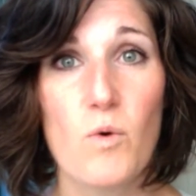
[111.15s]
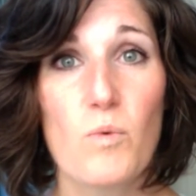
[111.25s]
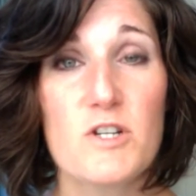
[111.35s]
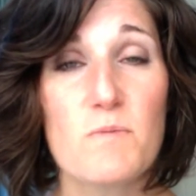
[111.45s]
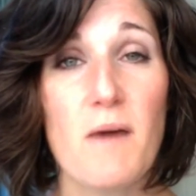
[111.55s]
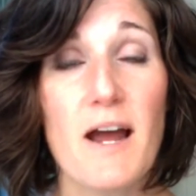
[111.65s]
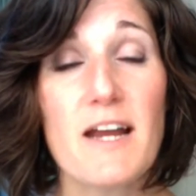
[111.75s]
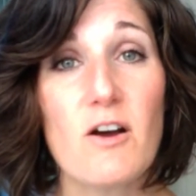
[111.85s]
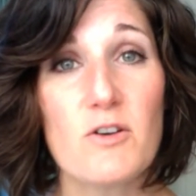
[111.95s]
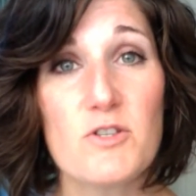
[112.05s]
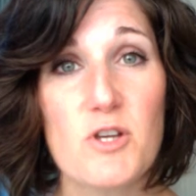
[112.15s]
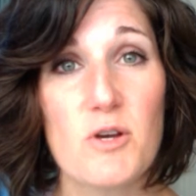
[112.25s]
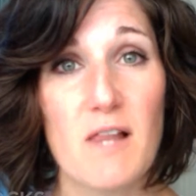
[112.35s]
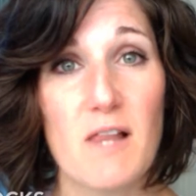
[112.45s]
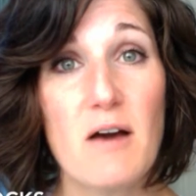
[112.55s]
which might also
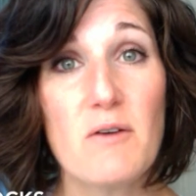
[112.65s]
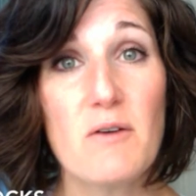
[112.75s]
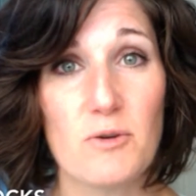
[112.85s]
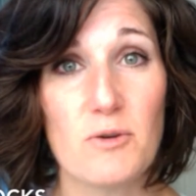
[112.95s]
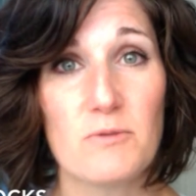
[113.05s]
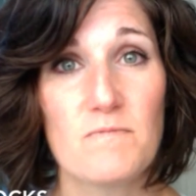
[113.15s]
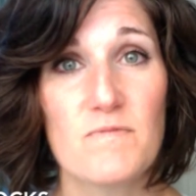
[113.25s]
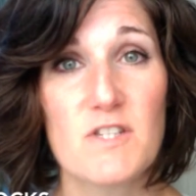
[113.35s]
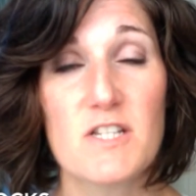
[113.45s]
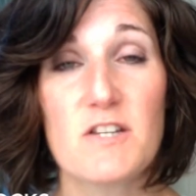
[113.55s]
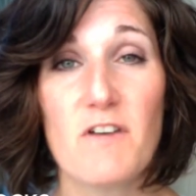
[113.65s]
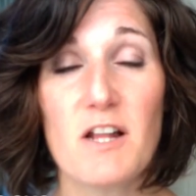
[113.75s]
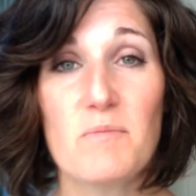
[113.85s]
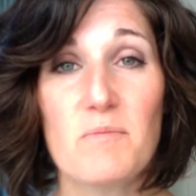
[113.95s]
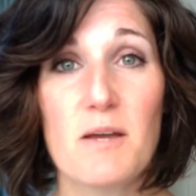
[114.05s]
allow you to
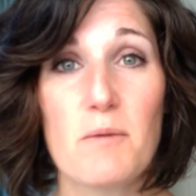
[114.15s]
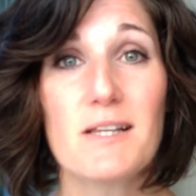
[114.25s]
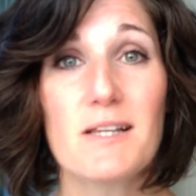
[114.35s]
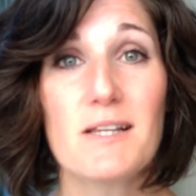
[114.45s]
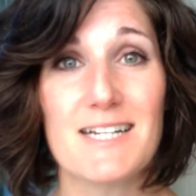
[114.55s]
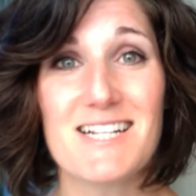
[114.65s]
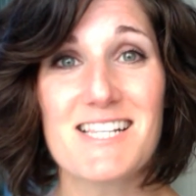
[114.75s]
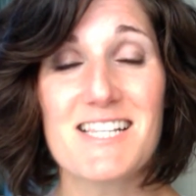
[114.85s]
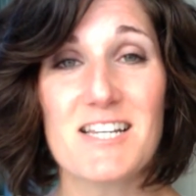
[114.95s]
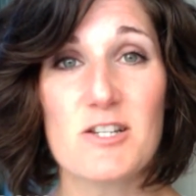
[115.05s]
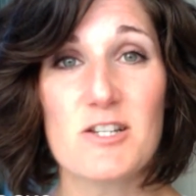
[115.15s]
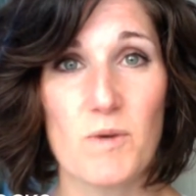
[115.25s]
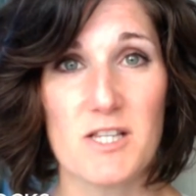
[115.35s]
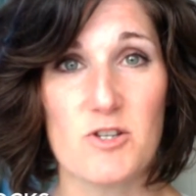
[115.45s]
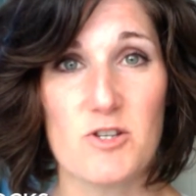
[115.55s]
develop the ability to sit
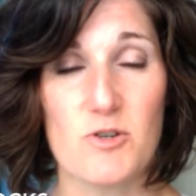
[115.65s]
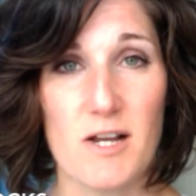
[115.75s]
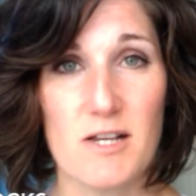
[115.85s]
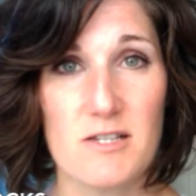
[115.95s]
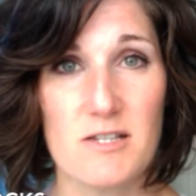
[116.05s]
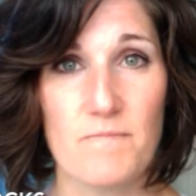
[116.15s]
with distress.